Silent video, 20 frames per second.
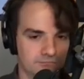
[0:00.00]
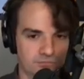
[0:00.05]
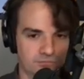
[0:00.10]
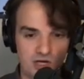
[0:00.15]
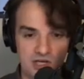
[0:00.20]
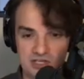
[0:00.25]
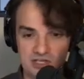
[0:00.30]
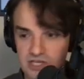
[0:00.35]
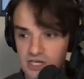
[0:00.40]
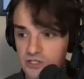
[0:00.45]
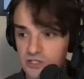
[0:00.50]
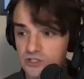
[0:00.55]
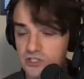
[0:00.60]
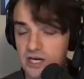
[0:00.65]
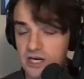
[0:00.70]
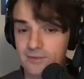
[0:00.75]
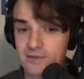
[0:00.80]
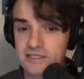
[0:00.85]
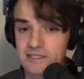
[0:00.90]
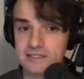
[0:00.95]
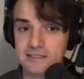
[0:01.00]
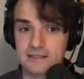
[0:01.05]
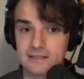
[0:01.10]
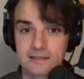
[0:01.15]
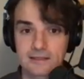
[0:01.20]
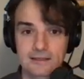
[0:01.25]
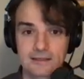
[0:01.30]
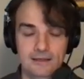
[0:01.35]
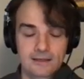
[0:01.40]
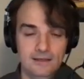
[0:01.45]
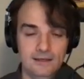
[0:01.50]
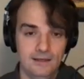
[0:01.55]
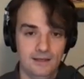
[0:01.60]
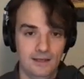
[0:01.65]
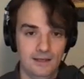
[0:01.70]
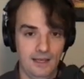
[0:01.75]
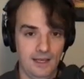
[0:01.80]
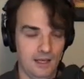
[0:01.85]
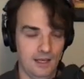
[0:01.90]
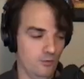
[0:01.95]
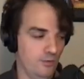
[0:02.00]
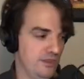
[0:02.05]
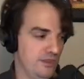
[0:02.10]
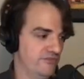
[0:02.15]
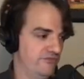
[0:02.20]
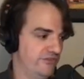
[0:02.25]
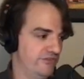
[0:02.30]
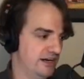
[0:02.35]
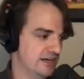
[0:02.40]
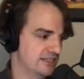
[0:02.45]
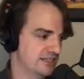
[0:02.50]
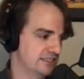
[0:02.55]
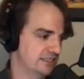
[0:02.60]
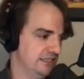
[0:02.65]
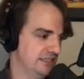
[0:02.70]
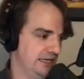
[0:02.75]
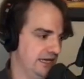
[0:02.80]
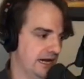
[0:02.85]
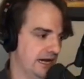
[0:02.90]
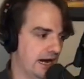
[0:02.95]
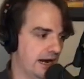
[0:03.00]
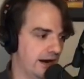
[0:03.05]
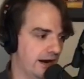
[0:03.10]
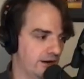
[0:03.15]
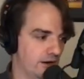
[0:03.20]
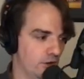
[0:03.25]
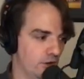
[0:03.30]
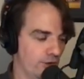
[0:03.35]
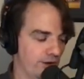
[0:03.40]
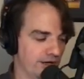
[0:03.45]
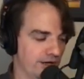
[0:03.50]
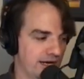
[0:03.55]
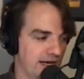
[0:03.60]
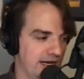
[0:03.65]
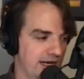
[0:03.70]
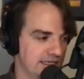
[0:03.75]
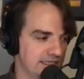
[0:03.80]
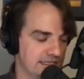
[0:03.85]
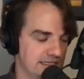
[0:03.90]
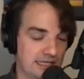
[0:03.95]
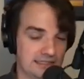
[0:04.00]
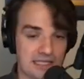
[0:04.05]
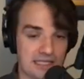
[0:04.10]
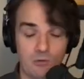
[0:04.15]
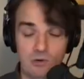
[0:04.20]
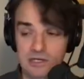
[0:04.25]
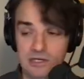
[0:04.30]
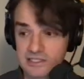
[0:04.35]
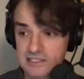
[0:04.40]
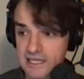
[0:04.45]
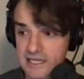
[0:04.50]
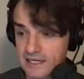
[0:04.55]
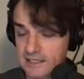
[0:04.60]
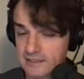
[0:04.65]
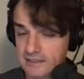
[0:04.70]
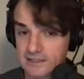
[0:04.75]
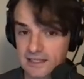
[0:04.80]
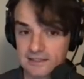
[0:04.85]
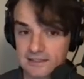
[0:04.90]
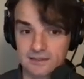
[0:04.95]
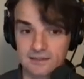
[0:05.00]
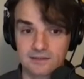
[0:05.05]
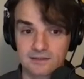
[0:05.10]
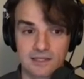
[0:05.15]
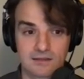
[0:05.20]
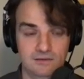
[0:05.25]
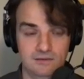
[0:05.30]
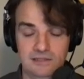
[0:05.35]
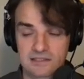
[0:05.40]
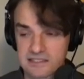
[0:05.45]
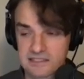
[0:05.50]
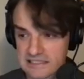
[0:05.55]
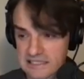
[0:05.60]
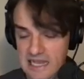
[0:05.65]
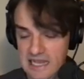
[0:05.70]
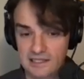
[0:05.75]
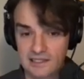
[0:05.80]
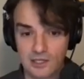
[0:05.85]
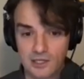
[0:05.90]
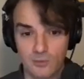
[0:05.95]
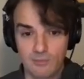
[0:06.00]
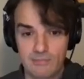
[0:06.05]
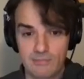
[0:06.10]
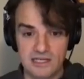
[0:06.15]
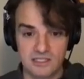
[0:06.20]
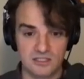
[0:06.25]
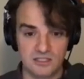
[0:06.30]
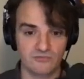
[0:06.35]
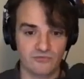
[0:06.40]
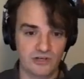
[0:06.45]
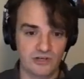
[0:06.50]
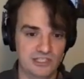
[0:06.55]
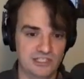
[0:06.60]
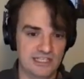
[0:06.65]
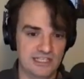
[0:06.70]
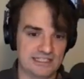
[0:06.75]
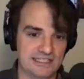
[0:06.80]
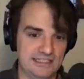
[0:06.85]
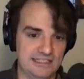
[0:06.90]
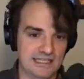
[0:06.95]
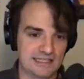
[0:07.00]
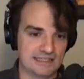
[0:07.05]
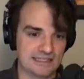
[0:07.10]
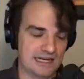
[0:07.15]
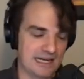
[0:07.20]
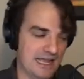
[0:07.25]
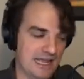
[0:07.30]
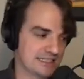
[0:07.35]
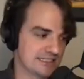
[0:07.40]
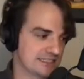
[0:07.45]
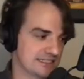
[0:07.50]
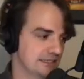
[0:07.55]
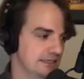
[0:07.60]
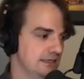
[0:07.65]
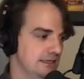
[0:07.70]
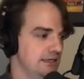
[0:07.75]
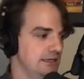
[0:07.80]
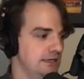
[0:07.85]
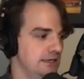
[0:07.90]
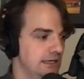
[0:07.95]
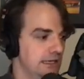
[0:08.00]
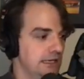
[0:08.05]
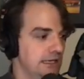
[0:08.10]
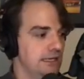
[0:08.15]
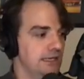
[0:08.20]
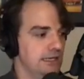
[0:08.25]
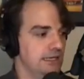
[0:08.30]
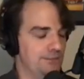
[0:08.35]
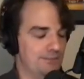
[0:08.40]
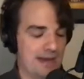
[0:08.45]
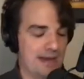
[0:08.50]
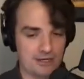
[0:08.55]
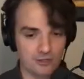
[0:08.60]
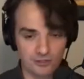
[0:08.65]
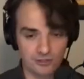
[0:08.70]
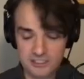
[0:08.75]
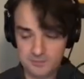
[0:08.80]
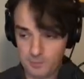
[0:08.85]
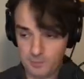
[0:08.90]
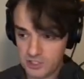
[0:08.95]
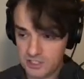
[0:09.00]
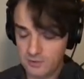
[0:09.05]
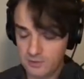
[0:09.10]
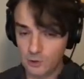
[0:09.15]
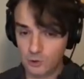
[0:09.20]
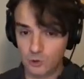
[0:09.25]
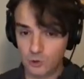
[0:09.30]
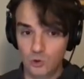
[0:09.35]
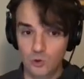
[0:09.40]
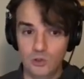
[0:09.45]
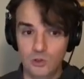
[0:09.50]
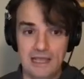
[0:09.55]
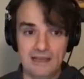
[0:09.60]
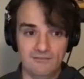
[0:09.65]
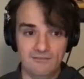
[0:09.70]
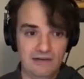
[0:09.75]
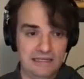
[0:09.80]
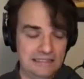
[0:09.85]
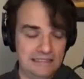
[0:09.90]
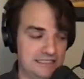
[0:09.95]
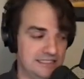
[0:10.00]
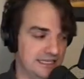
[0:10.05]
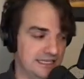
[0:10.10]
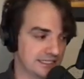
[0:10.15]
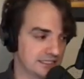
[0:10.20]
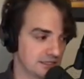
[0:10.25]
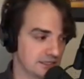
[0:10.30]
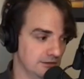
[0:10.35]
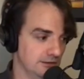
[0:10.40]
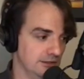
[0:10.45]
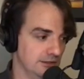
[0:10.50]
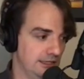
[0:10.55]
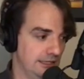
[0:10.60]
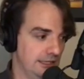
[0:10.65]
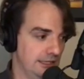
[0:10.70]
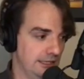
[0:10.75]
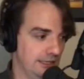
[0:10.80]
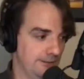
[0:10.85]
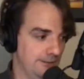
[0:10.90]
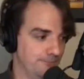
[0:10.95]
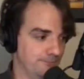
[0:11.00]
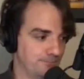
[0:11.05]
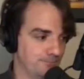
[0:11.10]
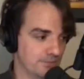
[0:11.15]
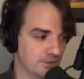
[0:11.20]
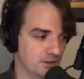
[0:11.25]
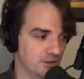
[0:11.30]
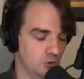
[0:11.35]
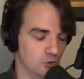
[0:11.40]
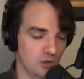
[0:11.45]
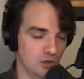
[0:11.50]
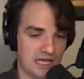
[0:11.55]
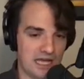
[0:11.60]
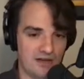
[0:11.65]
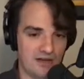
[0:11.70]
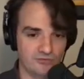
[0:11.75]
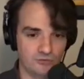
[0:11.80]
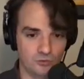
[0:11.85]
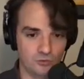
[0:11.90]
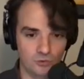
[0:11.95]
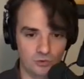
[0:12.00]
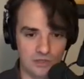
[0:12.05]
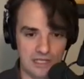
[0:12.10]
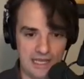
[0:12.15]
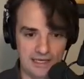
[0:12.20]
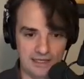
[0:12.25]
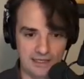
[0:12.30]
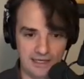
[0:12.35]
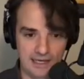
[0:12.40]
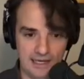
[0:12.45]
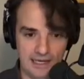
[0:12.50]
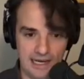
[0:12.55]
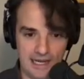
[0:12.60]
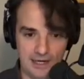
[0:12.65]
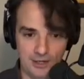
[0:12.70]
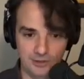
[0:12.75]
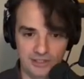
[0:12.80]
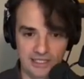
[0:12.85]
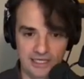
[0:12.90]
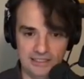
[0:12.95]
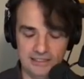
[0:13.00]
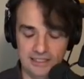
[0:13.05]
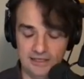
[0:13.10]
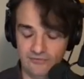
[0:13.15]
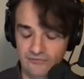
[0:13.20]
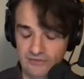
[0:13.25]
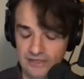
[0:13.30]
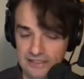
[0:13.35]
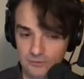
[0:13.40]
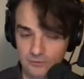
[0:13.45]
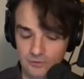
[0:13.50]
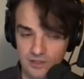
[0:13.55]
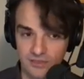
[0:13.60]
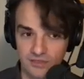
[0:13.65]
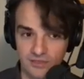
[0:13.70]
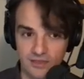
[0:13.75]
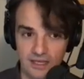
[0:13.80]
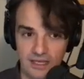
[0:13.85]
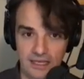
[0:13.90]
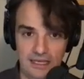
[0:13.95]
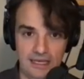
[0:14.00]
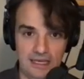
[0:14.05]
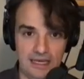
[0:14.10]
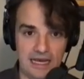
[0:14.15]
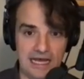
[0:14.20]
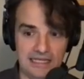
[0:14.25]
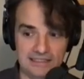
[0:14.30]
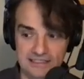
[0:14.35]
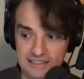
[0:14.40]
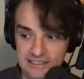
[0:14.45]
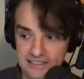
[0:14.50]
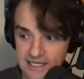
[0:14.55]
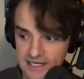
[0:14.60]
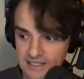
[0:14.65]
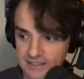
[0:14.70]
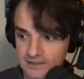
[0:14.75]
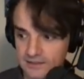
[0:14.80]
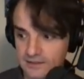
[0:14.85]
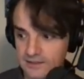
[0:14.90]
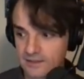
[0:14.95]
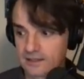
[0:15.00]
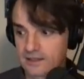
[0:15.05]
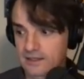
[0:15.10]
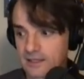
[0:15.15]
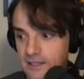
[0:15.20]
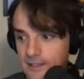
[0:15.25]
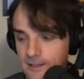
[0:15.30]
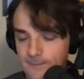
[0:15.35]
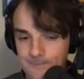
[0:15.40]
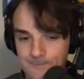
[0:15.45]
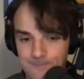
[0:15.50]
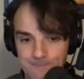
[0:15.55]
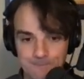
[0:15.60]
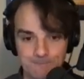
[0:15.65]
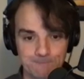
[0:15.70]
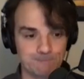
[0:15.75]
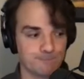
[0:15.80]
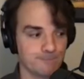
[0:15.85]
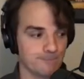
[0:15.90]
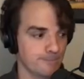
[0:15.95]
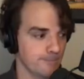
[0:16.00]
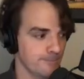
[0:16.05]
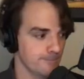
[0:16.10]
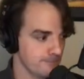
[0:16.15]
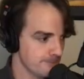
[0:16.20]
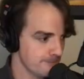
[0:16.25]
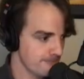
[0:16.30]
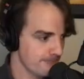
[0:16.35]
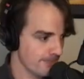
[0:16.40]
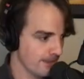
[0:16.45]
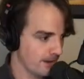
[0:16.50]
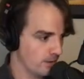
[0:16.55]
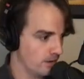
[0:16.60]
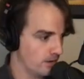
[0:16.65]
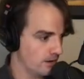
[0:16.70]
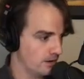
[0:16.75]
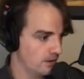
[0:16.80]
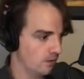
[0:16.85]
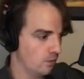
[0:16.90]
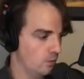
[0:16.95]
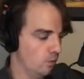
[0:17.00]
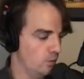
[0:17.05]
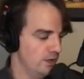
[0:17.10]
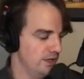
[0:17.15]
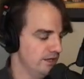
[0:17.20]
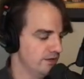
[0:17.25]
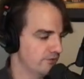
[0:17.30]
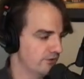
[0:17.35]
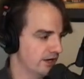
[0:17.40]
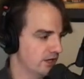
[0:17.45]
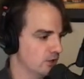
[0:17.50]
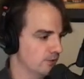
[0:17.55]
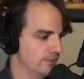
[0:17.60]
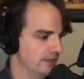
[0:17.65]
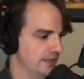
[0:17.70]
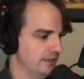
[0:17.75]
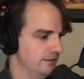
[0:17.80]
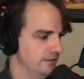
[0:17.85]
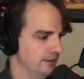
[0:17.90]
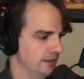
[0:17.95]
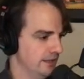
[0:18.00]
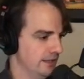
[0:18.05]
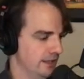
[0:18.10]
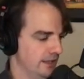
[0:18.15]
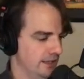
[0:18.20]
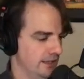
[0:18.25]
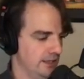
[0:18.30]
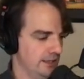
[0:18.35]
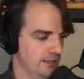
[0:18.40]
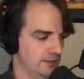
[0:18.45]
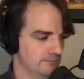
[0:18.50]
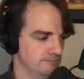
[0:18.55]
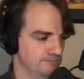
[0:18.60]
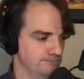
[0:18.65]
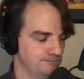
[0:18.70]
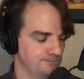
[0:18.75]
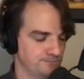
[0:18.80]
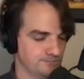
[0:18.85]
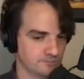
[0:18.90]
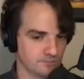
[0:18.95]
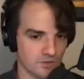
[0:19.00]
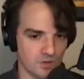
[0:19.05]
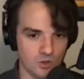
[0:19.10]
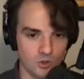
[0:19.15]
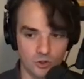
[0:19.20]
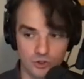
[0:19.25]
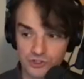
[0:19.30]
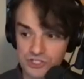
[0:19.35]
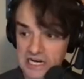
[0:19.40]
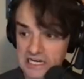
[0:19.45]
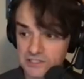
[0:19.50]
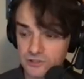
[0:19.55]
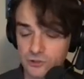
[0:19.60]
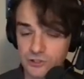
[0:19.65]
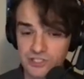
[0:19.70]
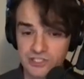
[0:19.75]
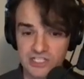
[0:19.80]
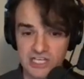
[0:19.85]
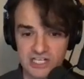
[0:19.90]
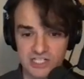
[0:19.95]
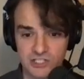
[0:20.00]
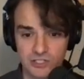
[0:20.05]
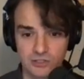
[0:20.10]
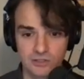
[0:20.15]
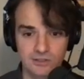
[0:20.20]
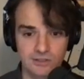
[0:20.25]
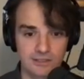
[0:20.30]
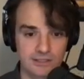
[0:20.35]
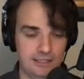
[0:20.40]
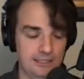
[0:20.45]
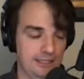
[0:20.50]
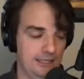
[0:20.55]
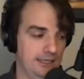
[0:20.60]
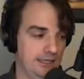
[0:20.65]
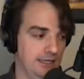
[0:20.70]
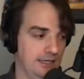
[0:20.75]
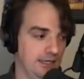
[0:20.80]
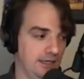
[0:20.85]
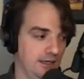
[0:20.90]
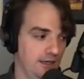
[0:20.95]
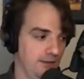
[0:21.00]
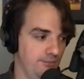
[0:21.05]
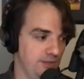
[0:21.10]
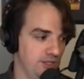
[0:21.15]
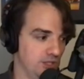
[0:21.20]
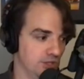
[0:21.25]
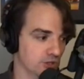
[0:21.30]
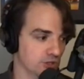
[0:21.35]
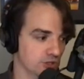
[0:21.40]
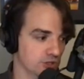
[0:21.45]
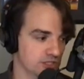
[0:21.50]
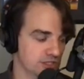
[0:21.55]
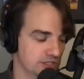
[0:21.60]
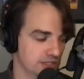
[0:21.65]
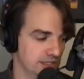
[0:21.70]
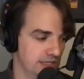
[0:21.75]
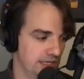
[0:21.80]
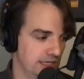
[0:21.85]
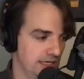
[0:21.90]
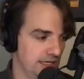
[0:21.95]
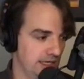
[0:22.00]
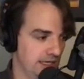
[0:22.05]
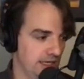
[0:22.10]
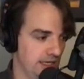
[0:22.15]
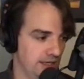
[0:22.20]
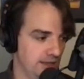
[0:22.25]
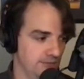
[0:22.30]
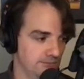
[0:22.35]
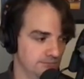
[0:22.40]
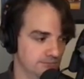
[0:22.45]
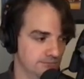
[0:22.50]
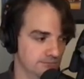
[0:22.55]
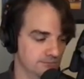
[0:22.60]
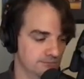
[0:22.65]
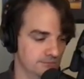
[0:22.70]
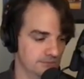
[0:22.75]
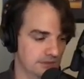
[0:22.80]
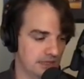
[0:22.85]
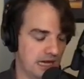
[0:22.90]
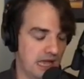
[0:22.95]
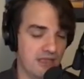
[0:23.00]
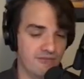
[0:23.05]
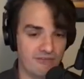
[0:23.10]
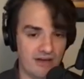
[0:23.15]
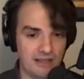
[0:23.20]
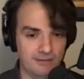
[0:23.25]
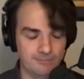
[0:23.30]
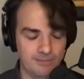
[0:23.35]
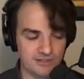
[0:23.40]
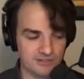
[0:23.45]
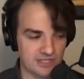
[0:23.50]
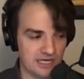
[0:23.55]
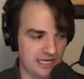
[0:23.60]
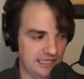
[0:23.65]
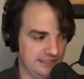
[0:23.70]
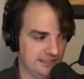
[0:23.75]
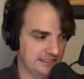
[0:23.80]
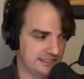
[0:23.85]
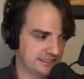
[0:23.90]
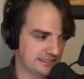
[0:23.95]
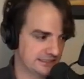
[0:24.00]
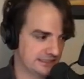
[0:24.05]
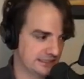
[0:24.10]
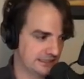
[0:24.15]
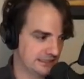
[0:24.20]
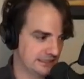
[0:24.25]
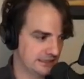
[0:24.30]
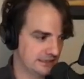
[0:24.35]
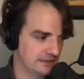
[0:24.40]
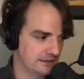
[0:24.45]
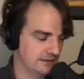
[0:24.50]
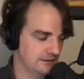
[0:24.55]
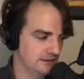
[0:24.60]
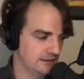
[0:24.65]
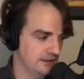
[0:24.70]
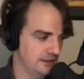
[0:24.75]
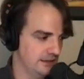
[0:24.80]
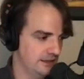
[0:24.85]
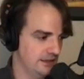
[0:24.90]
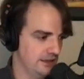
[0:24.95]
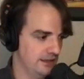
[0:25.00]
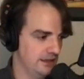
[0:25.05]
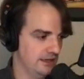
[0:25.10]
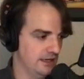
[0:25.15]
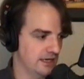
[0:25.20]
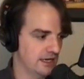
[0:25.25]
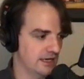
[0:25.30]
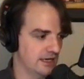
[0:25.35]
registration service uh, with the first uh, R lowercase, and that will inject that, that. This is like the convention for injecting that class. In Micronaut, it's possible to do like field injection. Um, you will have to like uh, annotate the field with uh, at inject. Um, We recommend um, constructor injection uh, because um, I find personally this uh,